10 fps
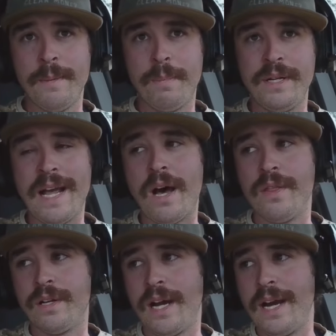But now
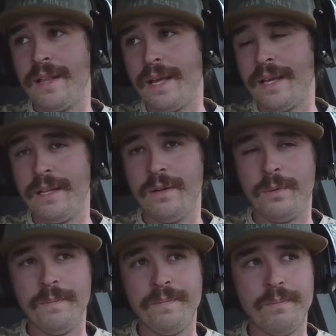they're kind of like, you
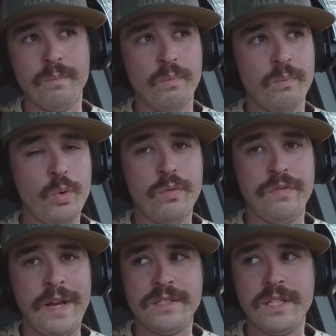know, ooh,
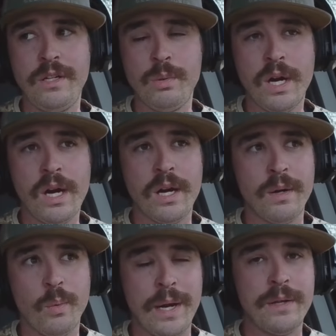fancy new car,
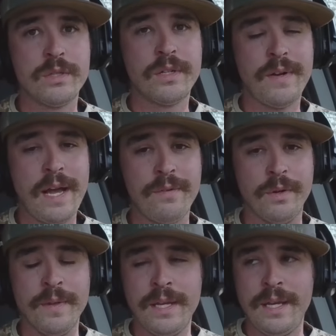Whiteout
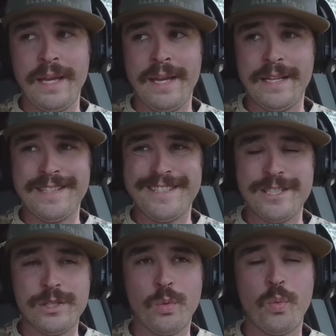Survival.
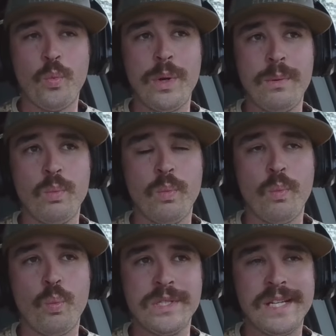So when
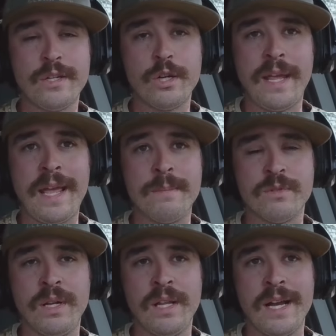when Century Games
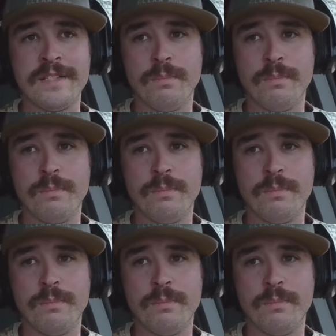realized